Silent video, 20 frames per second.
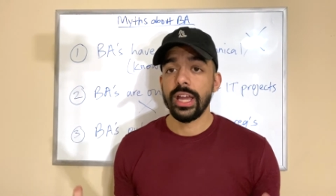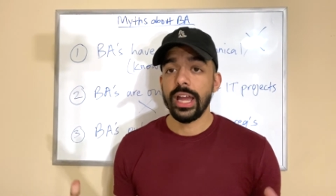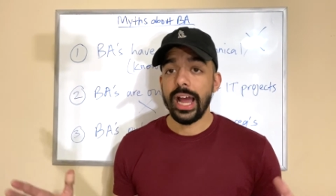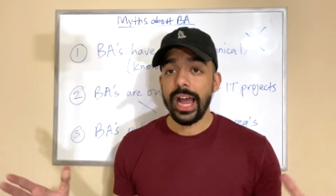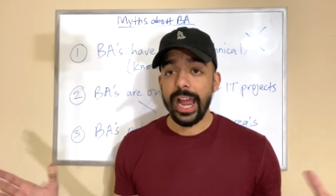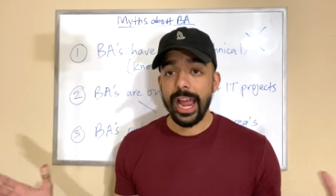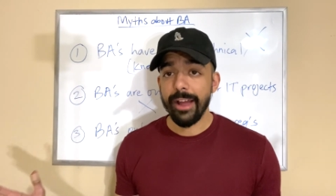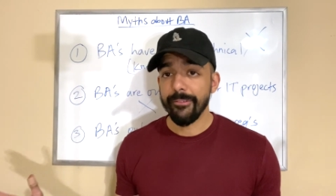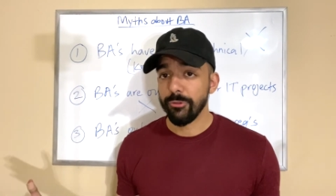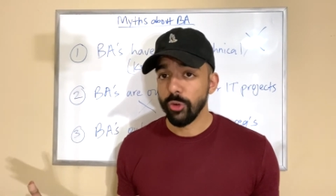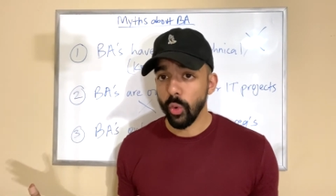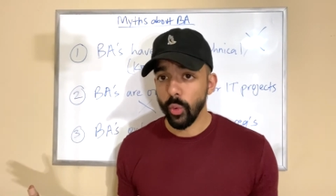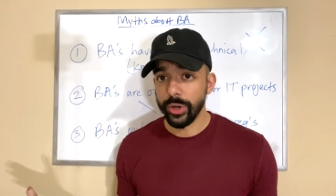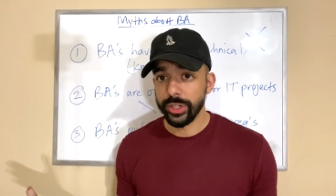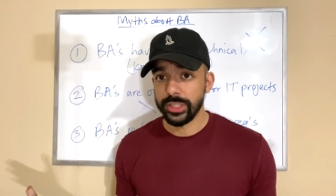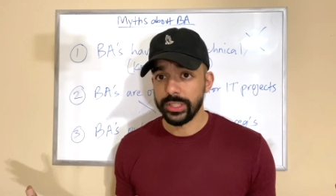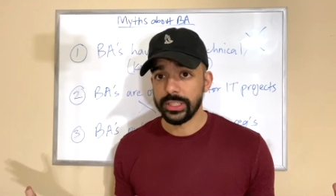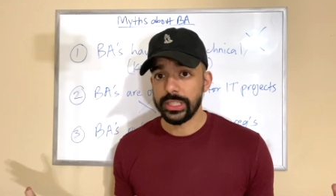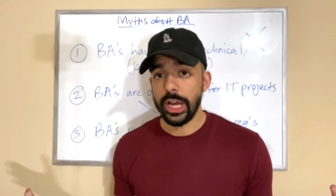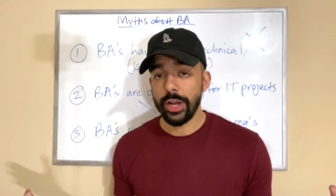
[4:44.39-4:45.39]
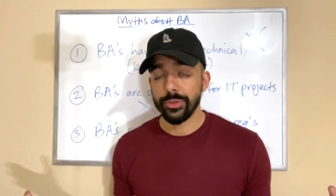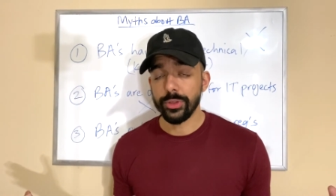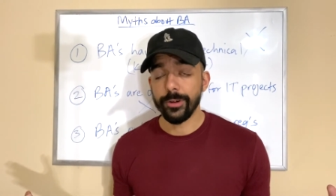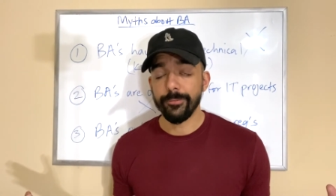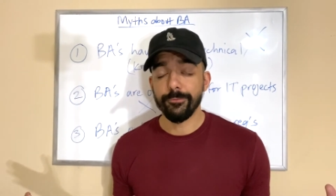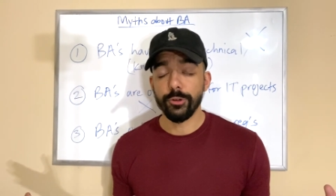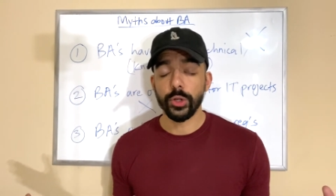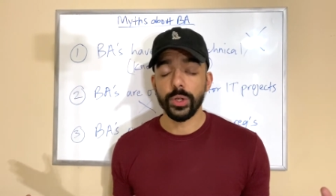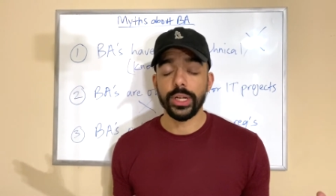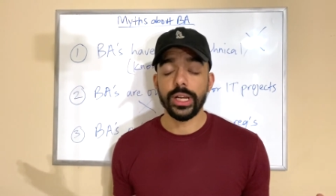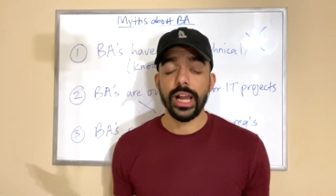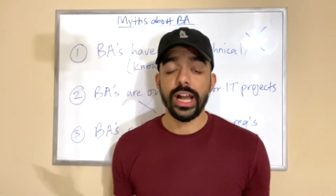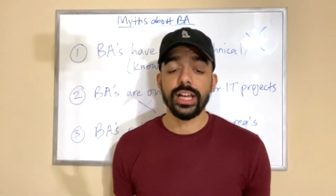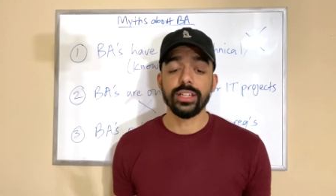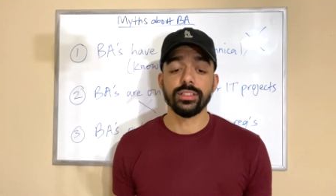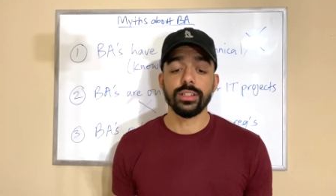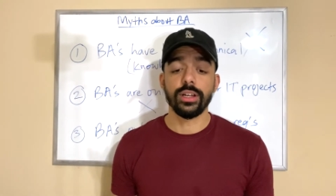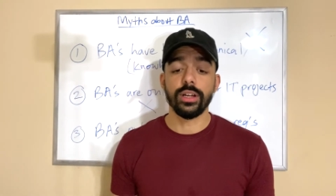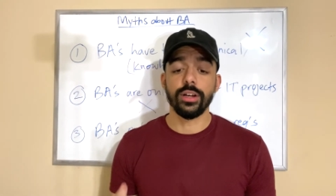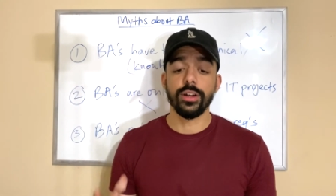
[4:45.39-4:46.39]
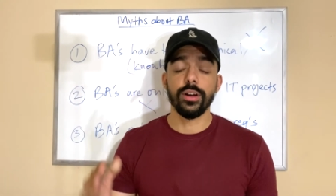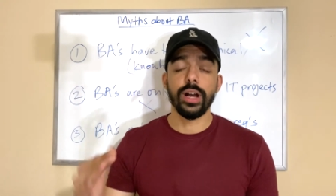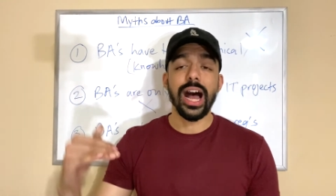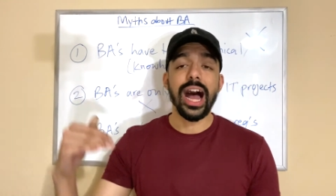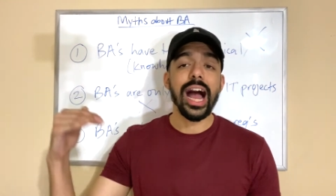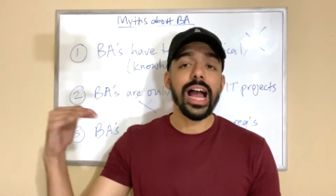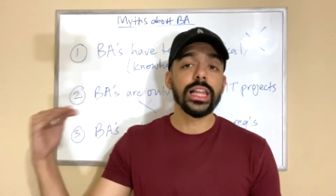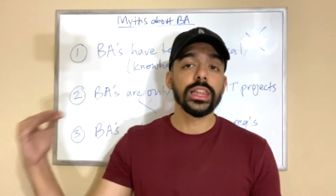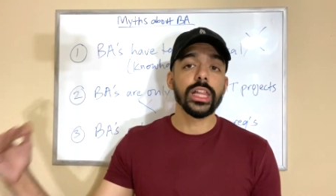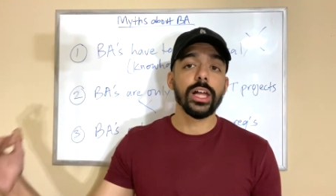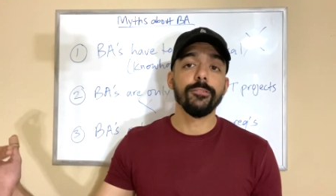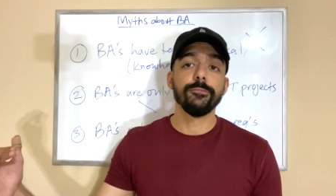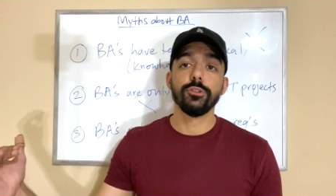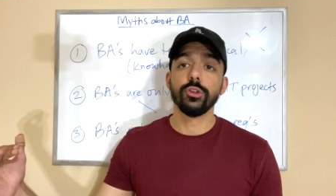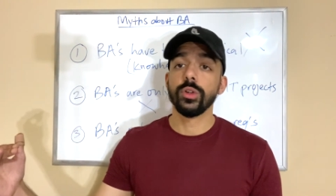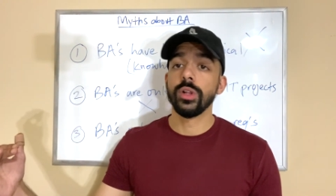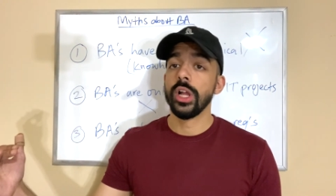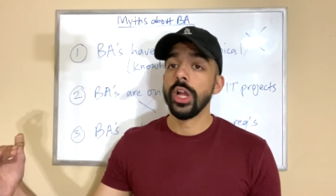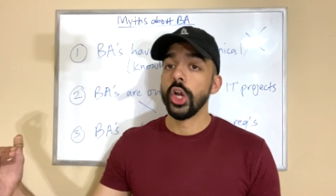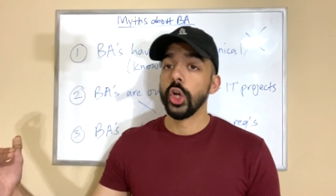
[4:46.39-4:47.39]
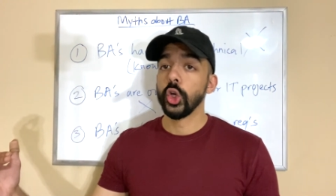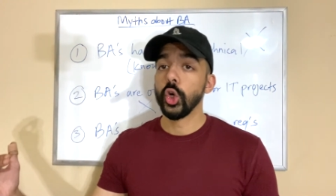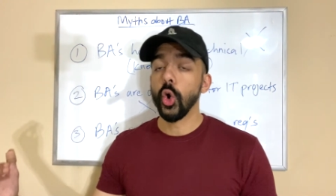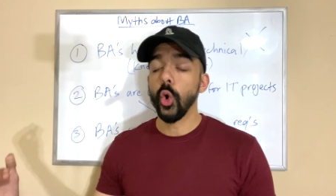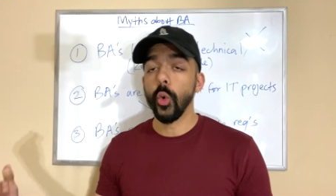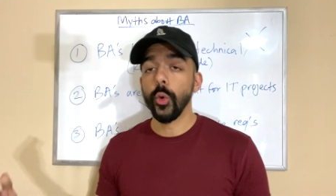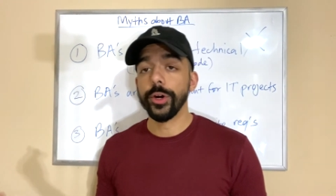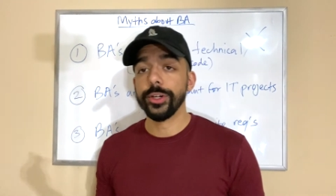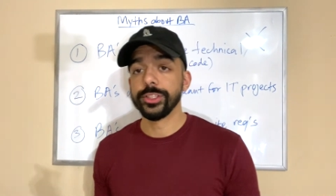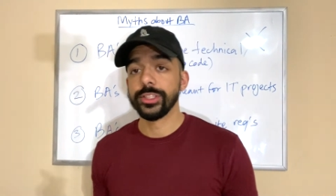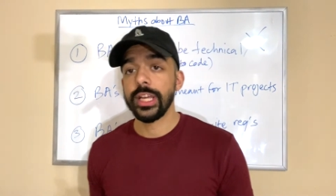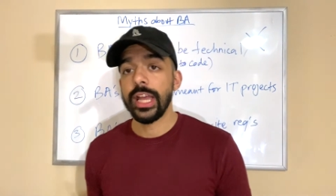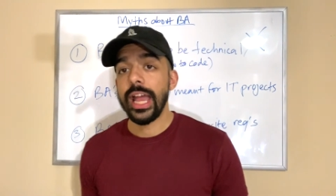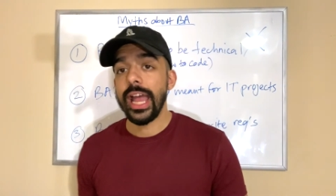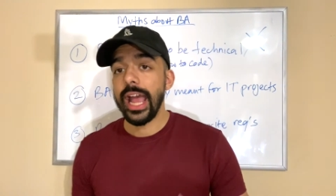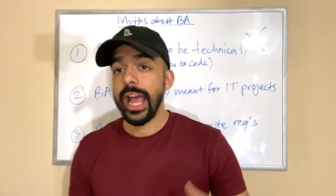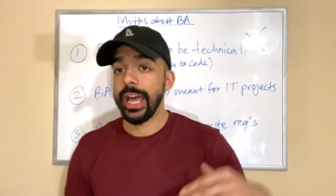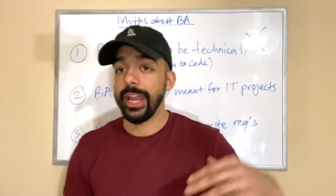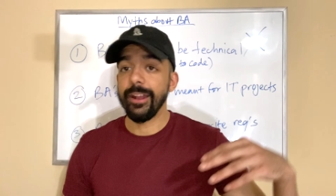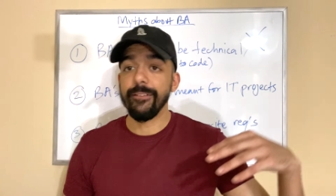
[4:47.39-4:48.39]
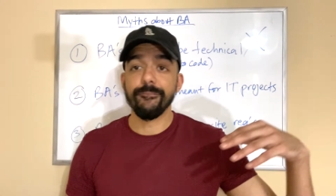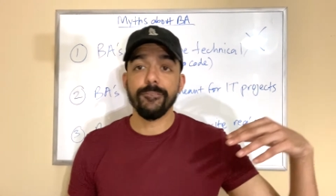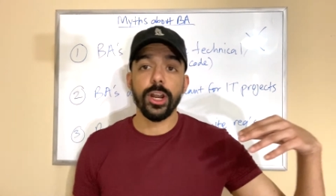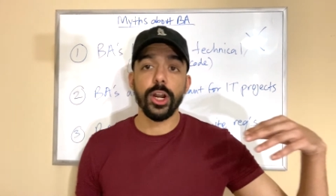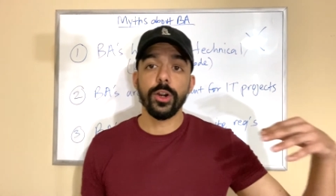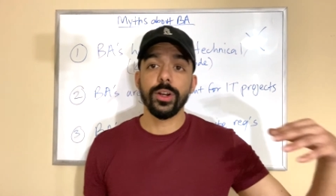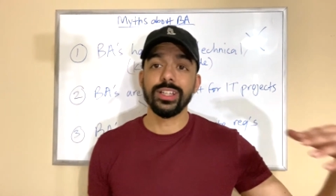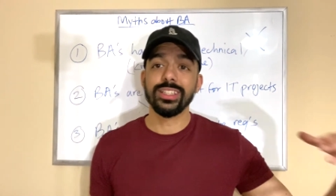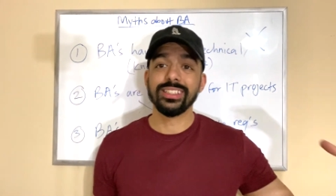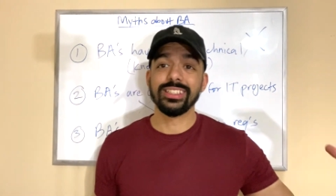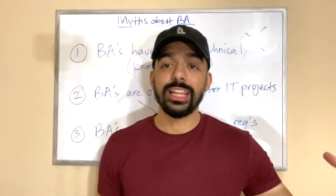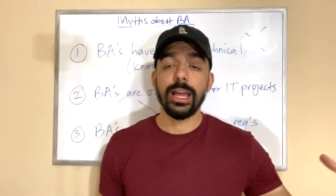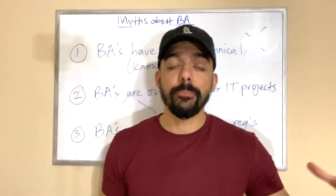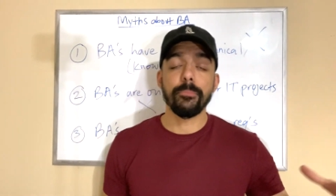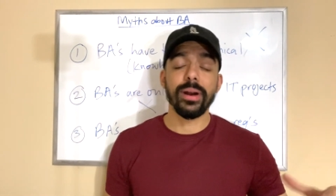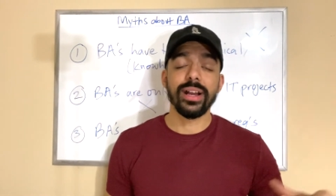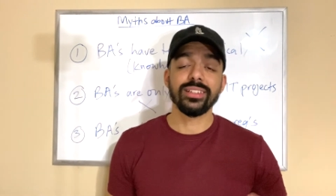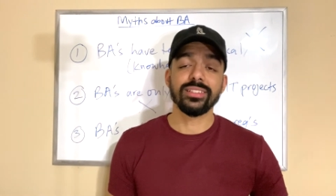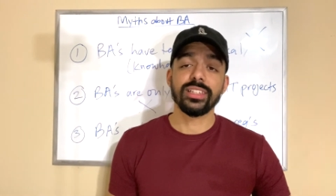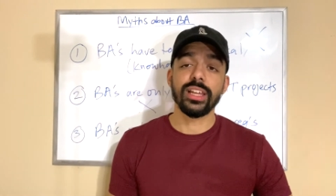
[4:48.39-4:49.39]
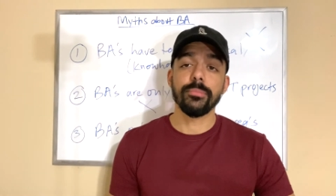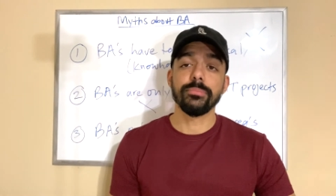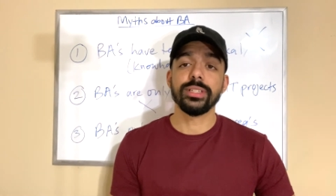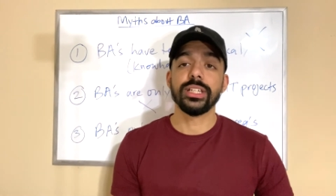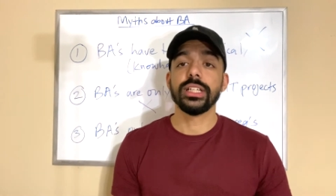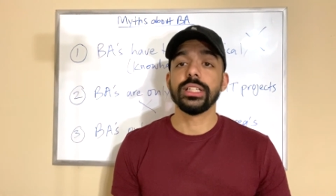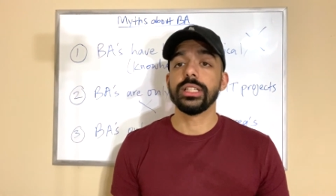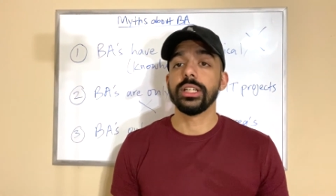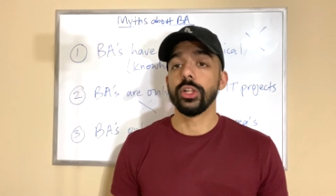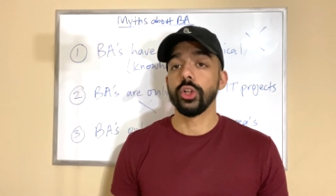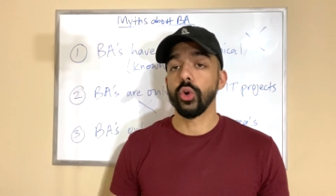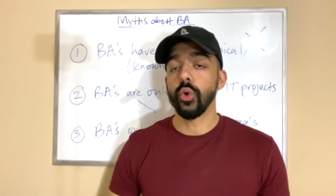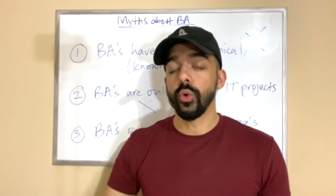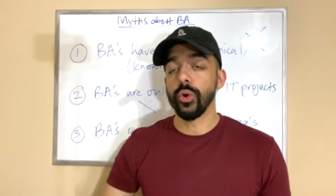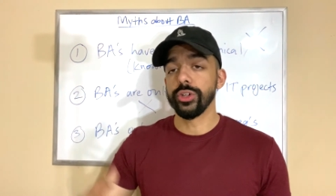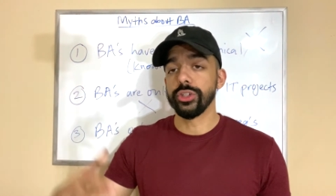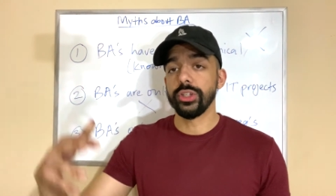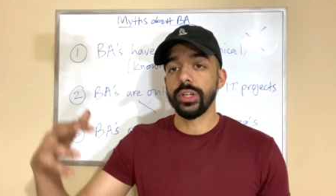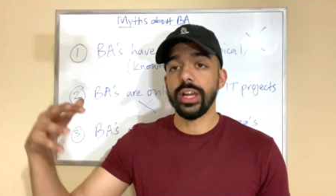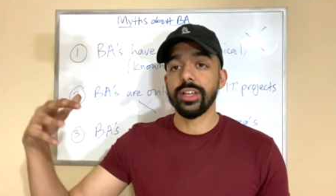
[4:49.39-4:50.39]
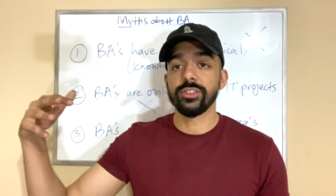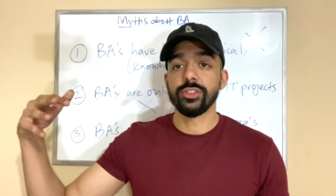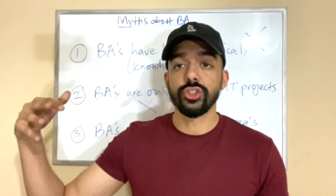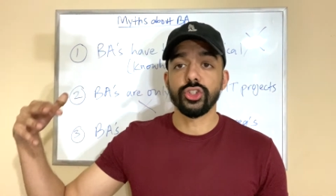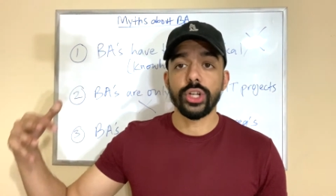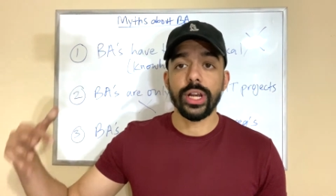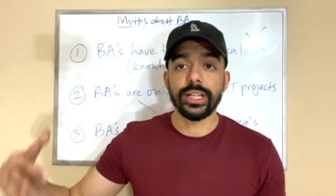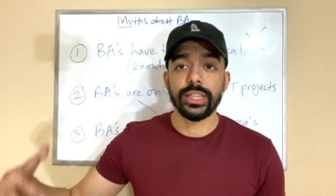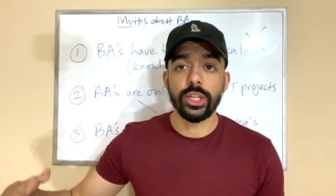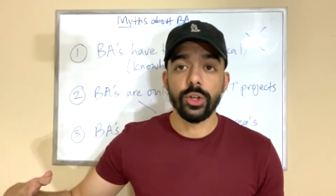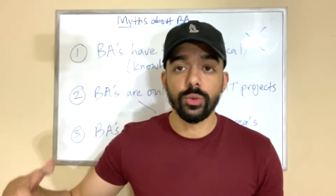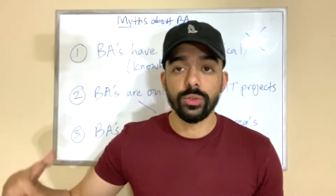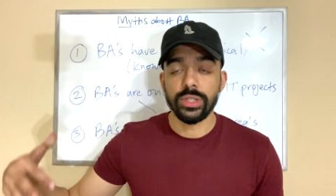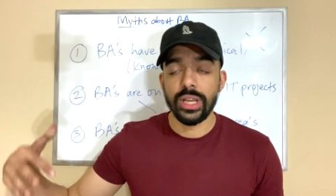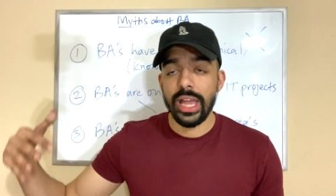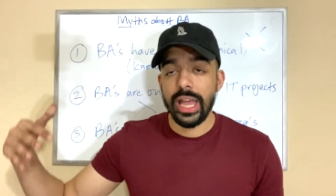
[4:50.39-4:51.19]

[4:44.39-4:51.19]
I have courses out there for you guys, a high-level course and a very step-by-step detailed course. You guys can check those